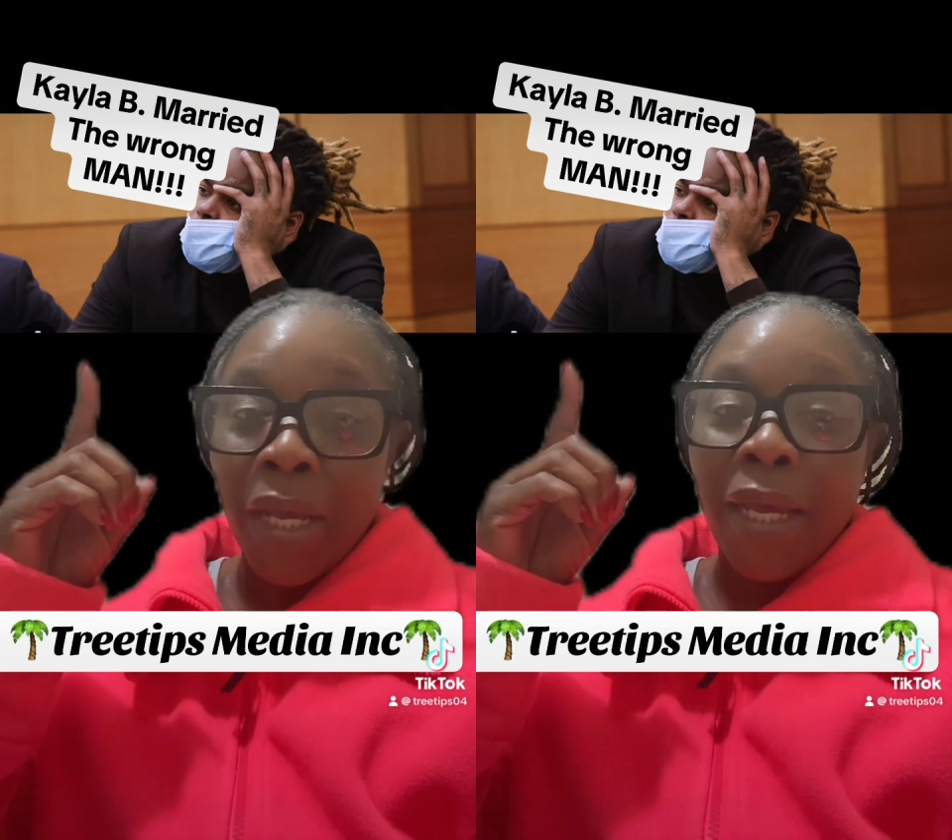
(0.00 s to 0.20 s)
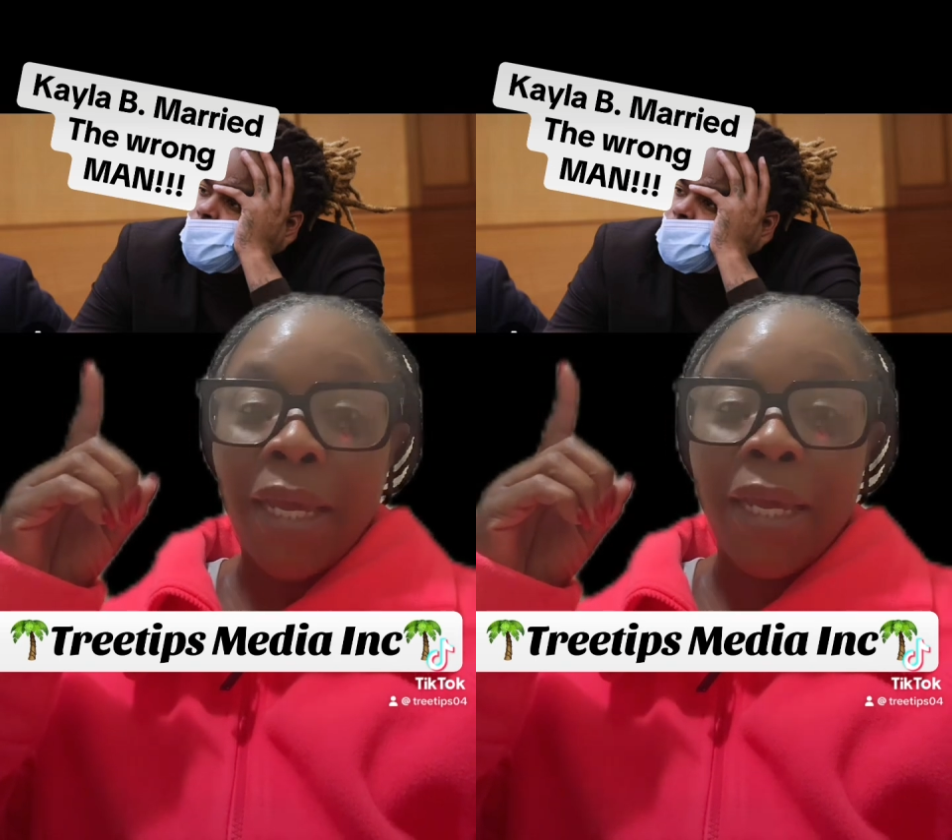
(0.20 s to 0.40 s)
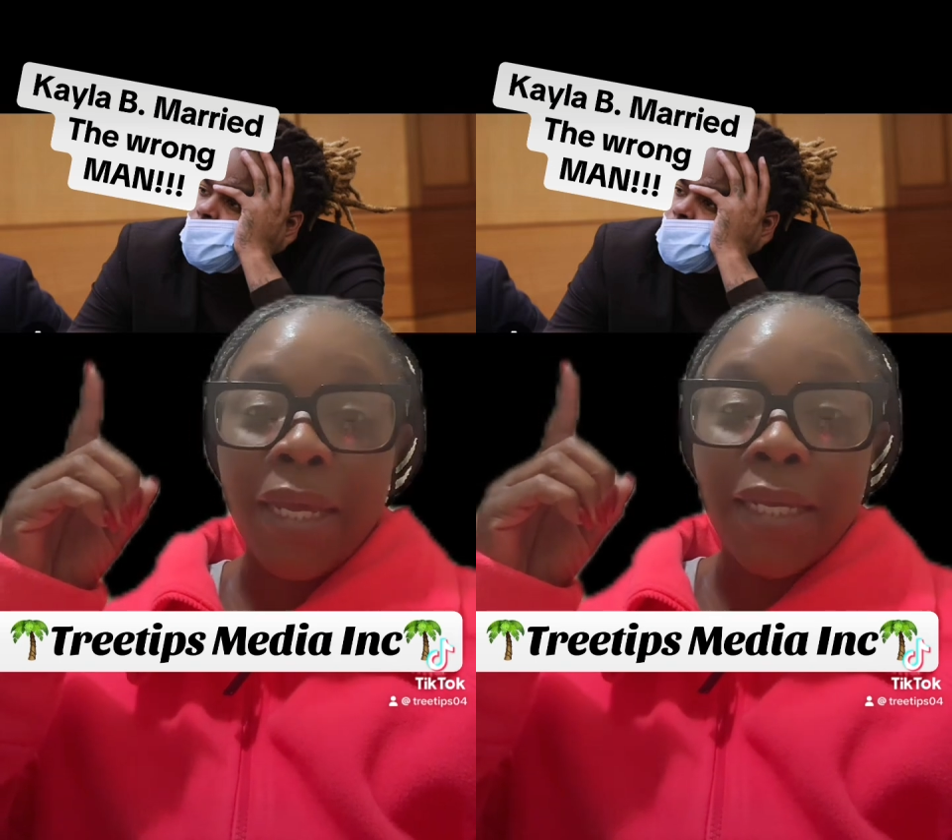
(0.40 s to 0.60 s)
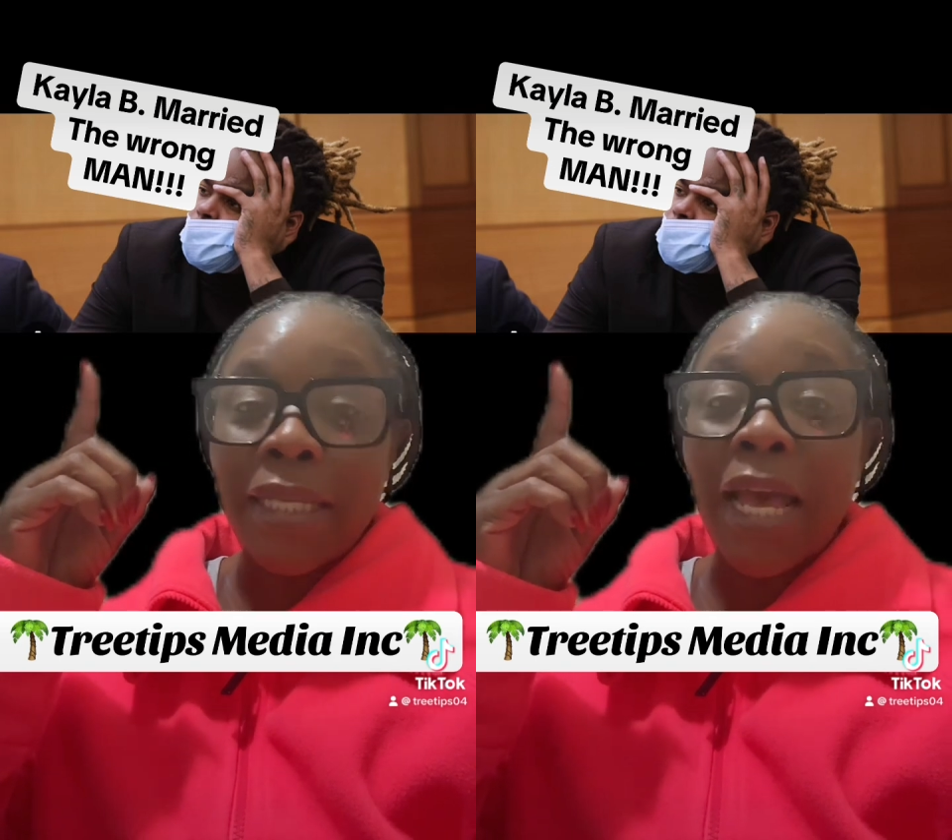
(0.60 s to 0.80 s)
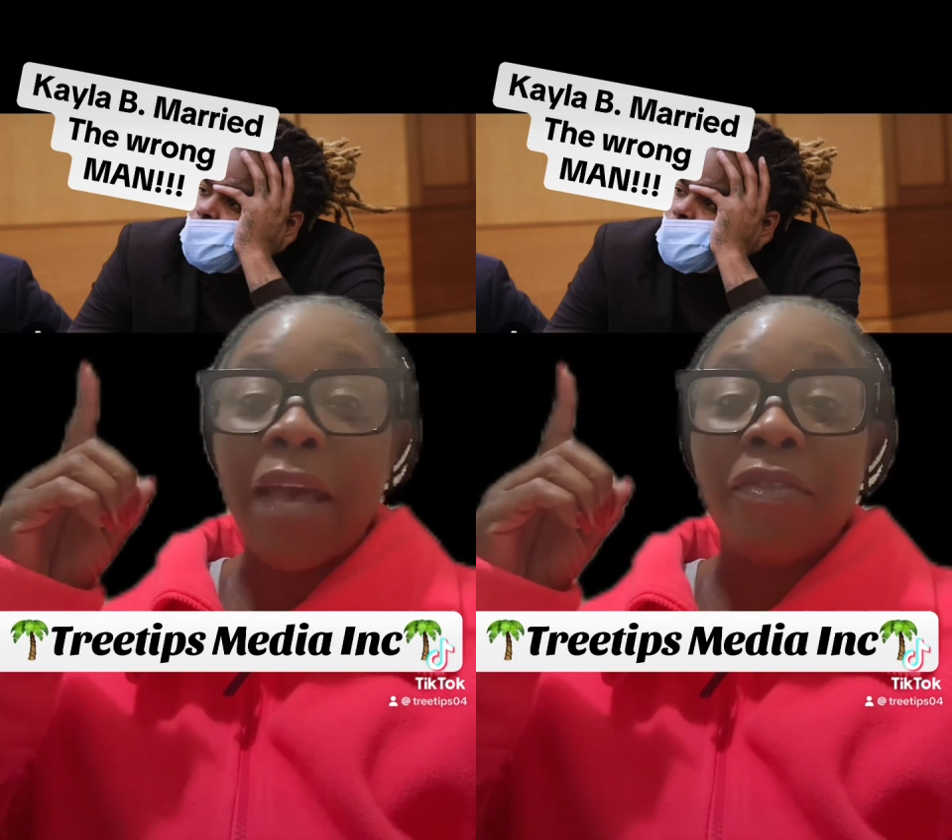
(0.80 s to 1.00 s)
He's
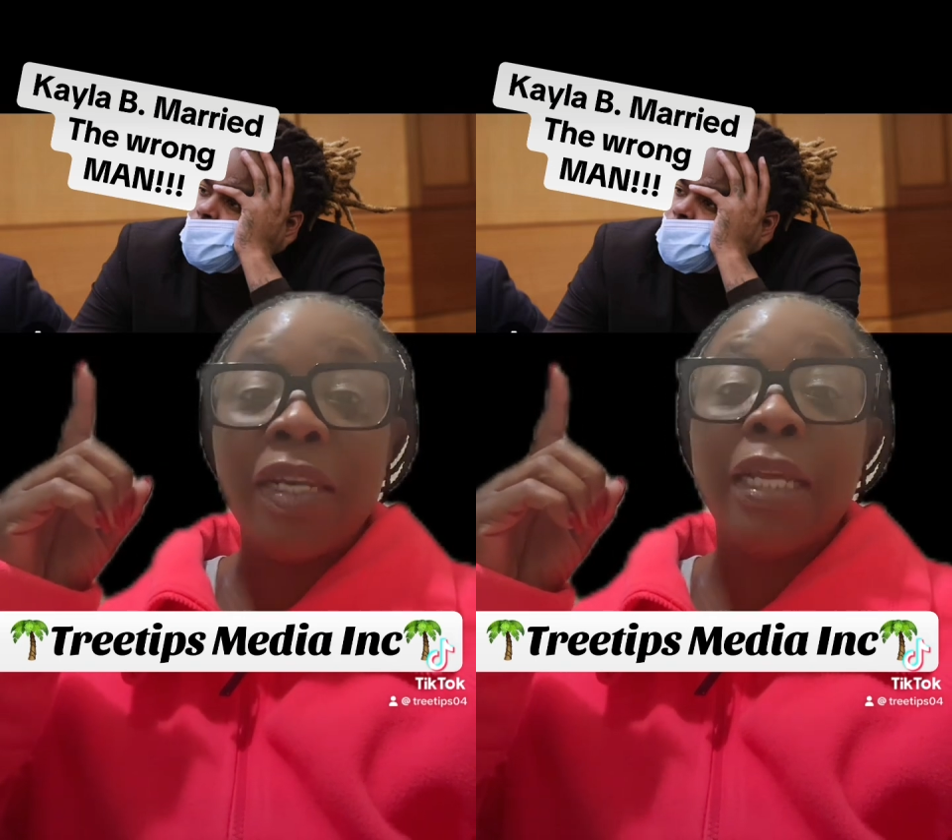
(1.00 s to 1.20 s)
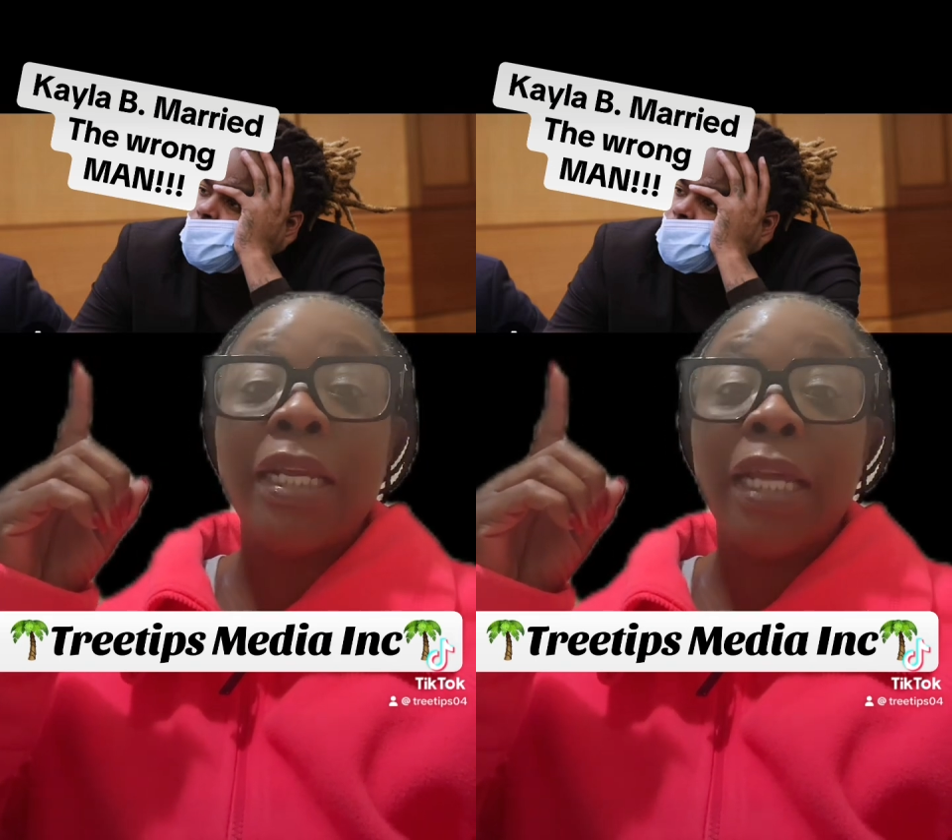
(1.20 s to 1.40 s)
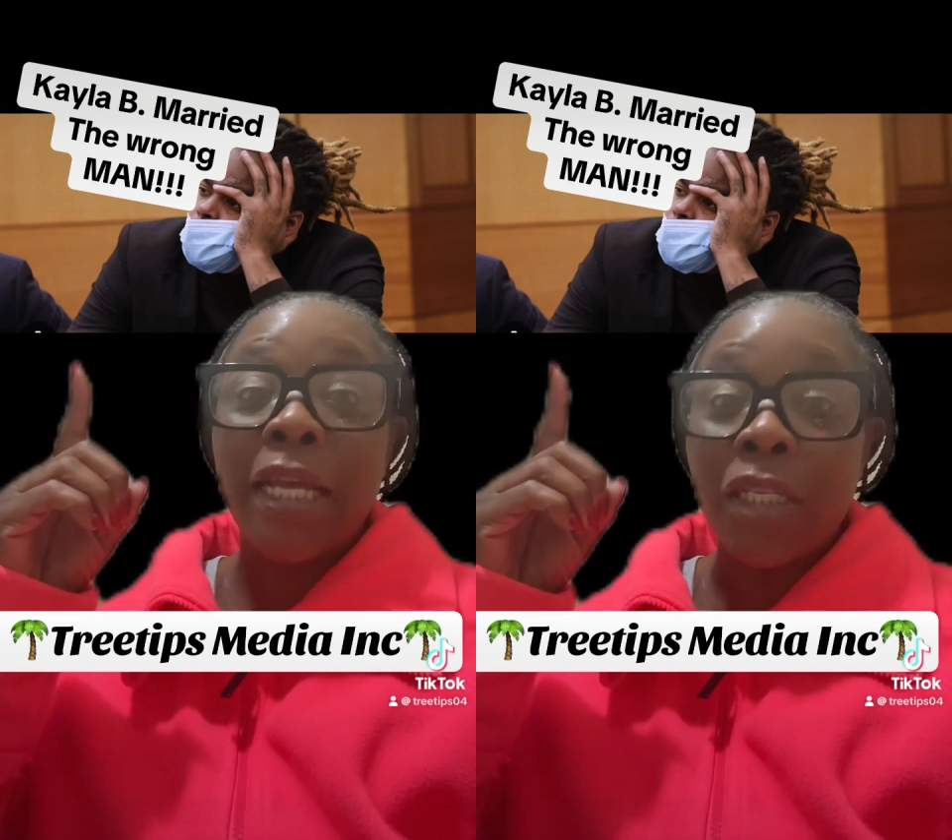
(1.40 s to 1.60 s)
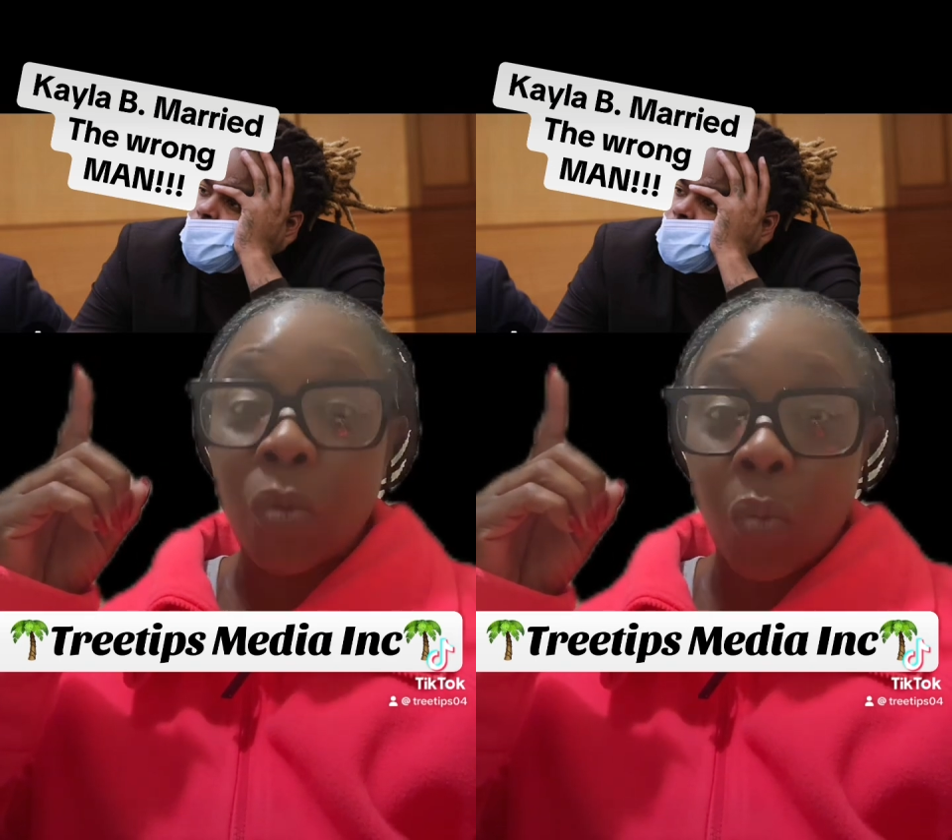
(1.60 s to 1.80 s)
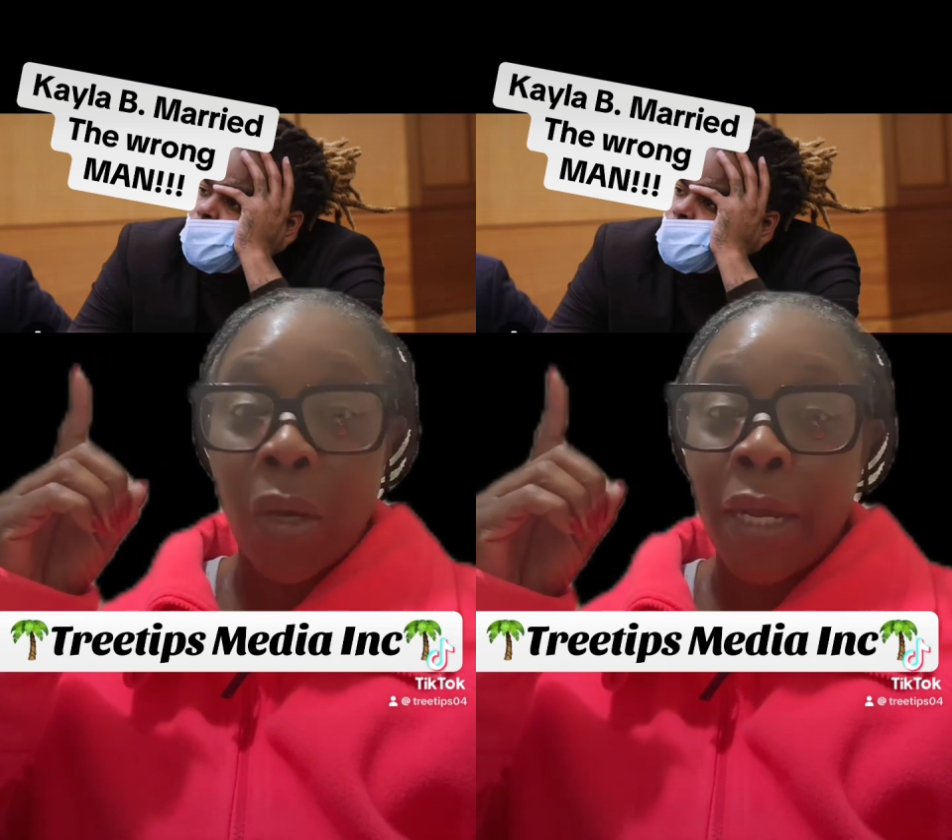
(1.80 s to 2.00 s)
having it his
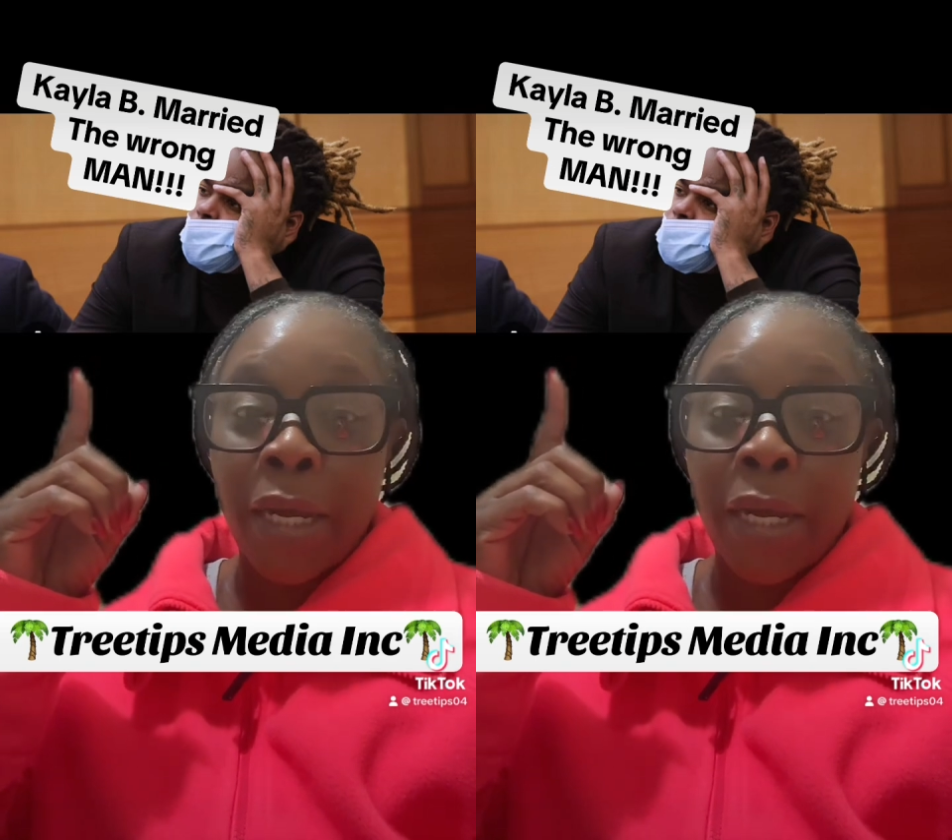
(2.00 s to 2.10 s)
way.